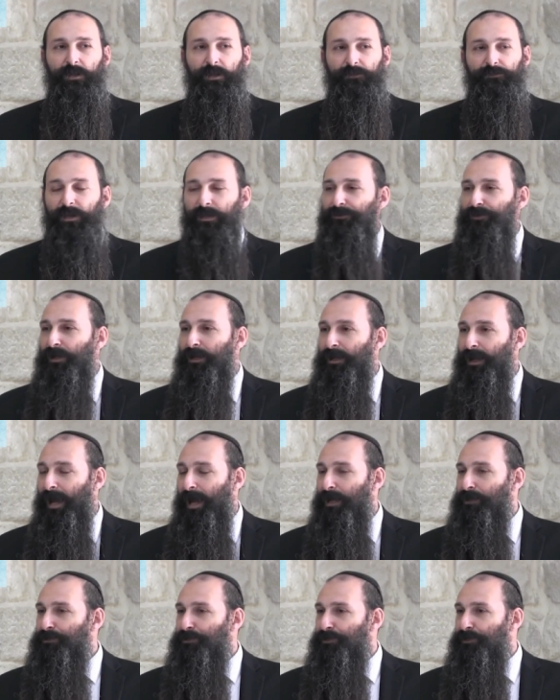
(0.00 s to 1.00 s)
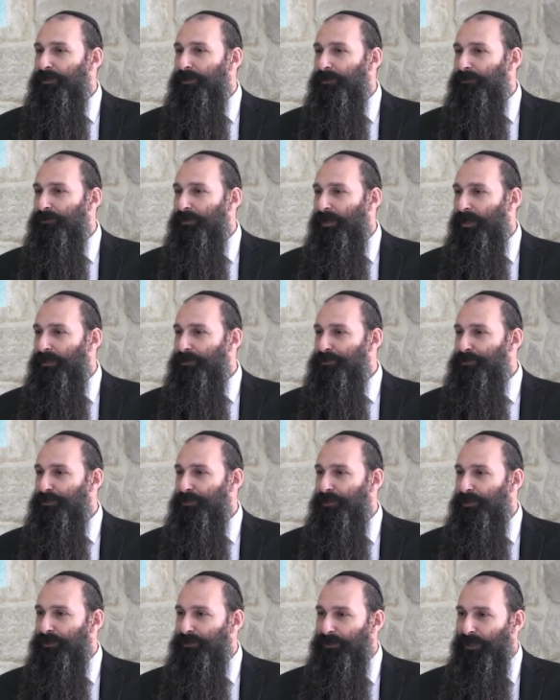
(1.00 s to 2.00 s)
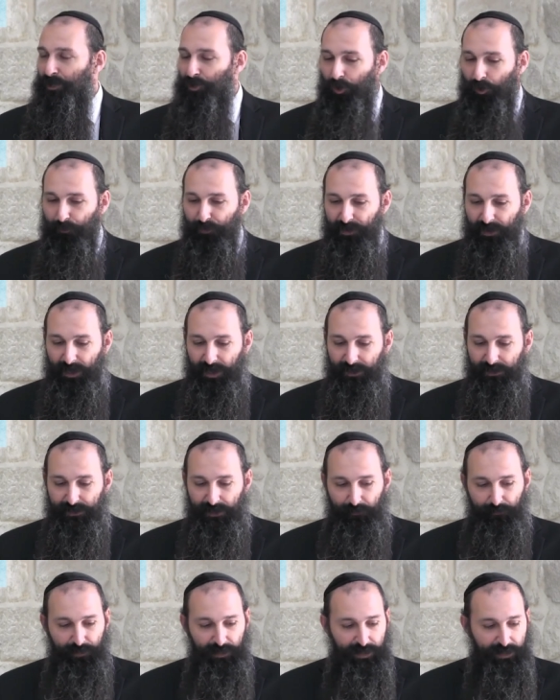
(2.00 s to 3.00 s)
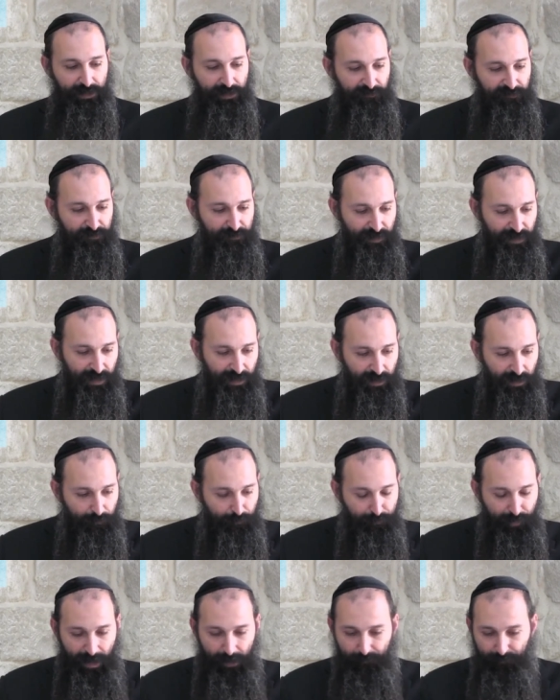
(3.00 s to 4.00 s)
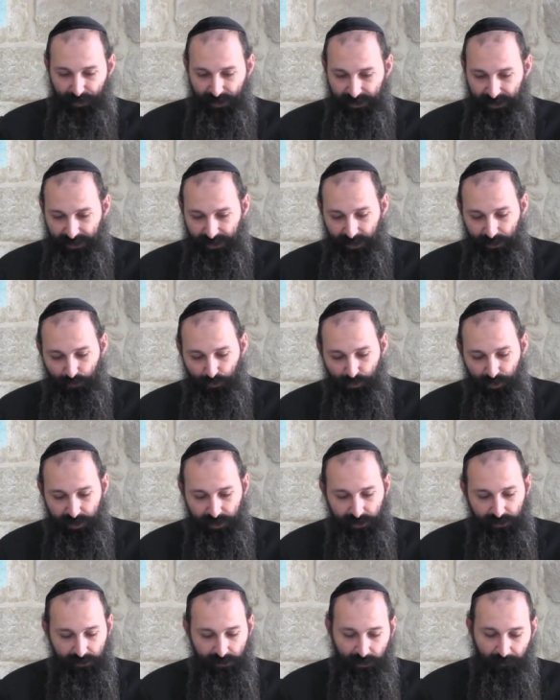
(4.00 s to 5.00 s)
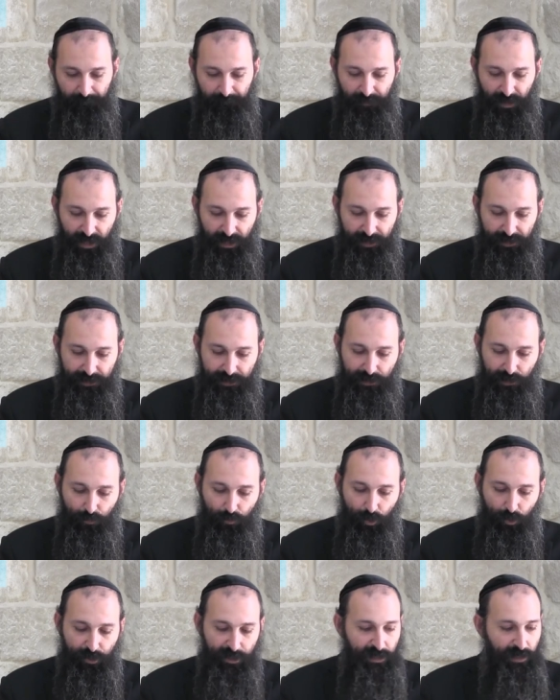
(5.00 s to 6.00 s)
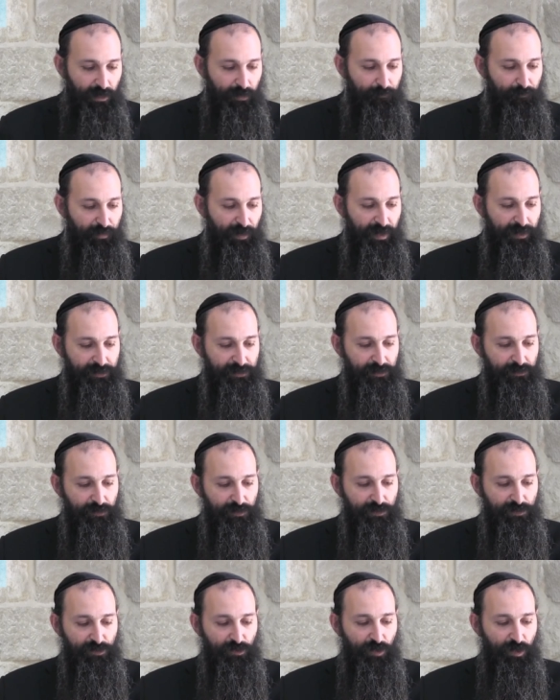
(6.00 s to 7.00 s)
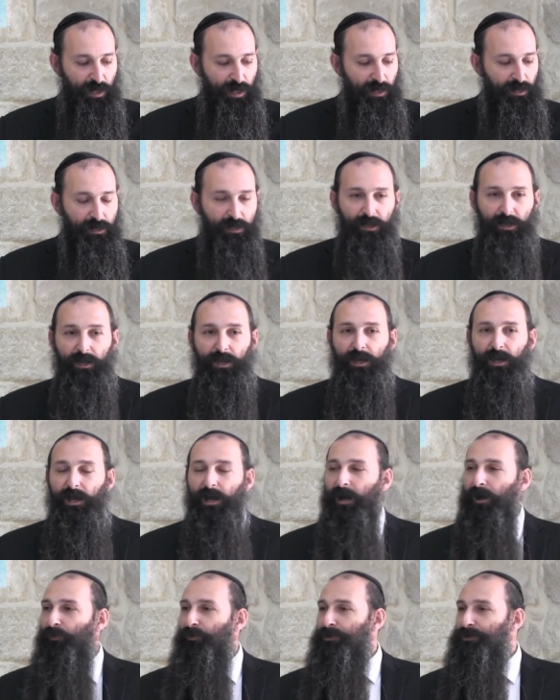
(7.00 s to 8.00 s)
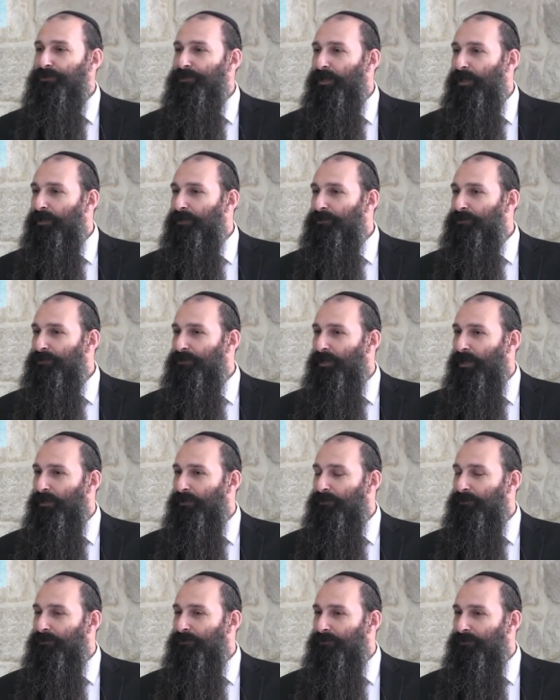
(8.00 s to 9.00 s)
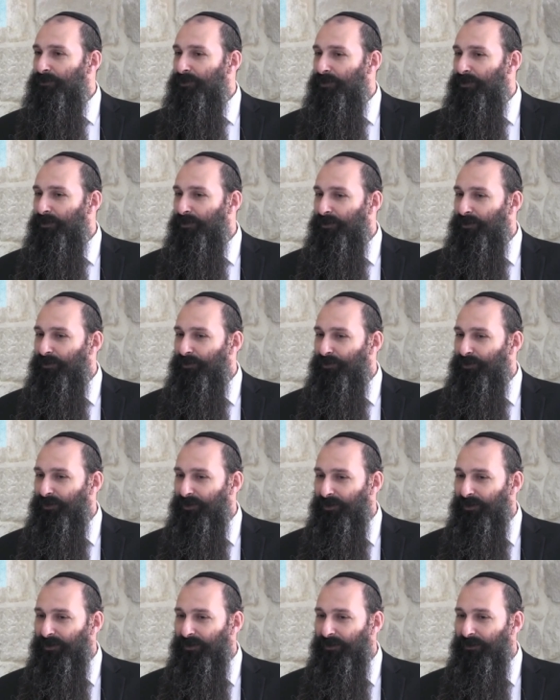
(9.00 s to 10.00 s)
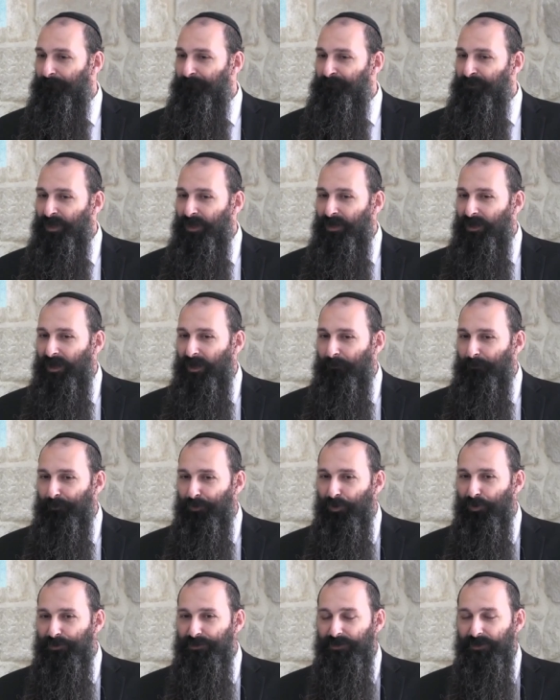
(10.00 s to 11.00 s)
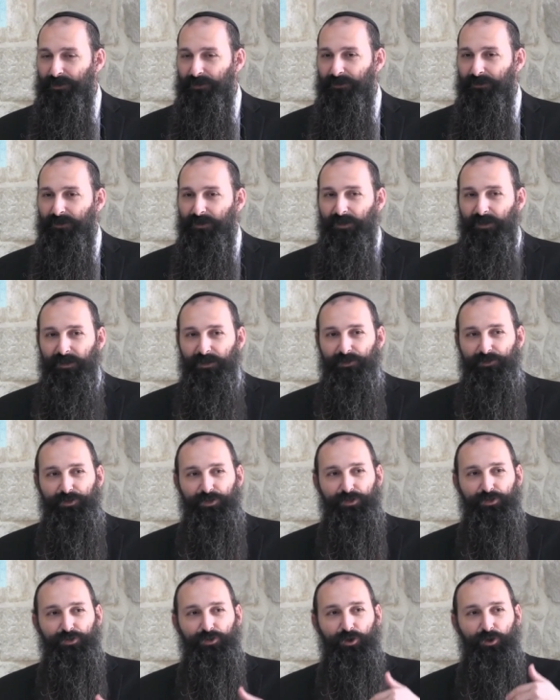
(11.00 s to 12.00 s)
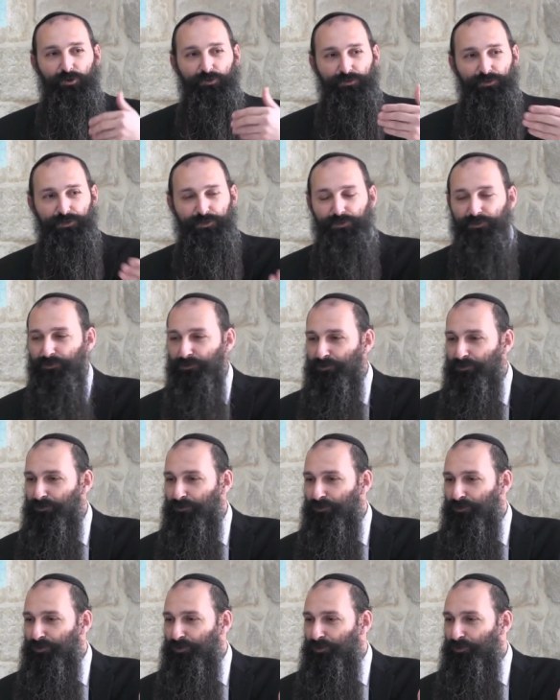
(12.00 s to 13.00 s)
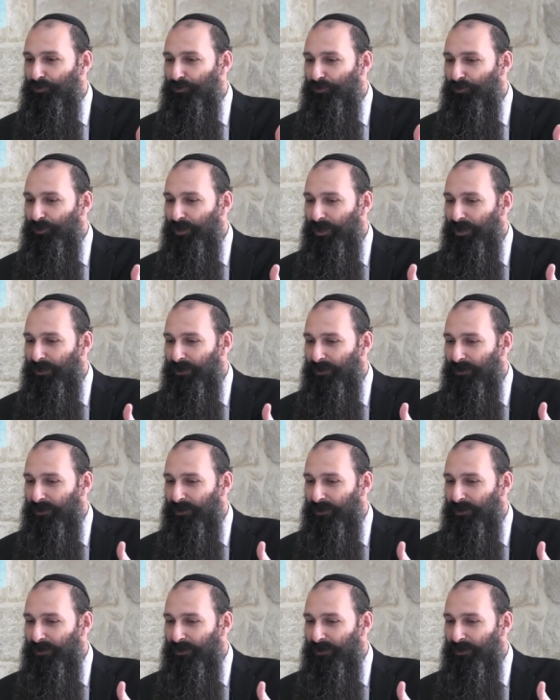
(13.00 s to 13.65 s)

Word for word: And then the last thing that I see is I open like somebody gives me like a pamphlet and I read and it's quoting a place in the Zohar how it says that the, the a person that goes to, to uh,